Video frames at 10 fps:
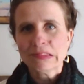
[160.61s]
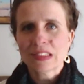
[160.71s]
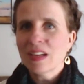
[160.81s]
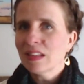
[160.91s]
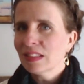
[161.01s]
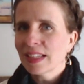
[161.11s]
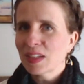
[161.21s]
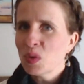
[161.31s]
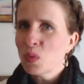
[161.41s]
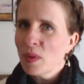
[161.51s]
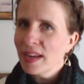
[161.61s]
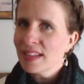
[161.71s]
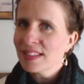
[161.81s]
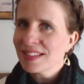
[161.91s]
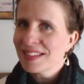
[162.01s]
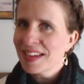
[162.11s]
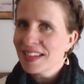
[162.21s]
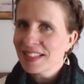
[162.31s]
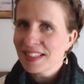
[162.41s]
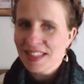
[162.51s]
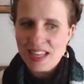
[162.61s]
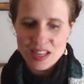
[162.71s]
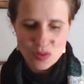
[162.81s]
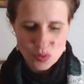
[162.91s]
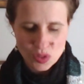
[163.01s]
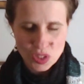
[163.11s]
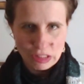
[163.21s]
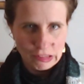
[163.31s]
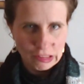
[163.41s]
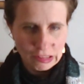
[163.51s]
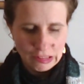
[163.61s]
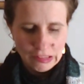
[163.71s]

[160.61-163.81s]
not looking quite as nice as they used to look,